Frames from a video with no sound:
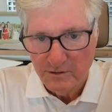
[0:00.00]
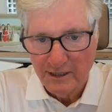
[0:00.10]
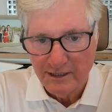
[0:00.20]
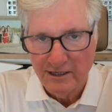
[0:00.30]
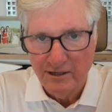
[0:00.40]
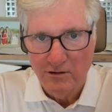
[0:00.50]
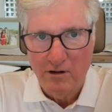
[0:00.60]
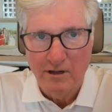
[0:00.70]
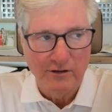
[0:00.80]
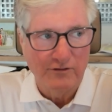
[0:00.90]
Well, like in
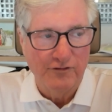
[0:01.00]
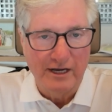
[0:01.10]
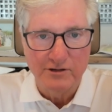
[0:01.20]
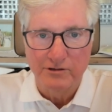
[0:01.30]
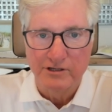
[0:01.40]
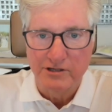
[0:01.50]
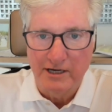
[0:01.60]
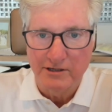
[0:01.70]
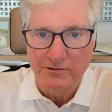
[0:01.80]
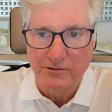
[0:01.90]
all other financial
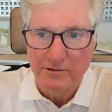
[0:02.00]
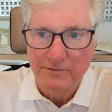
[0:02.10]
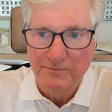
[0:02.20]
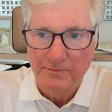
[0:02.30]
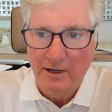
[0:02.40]
disasters,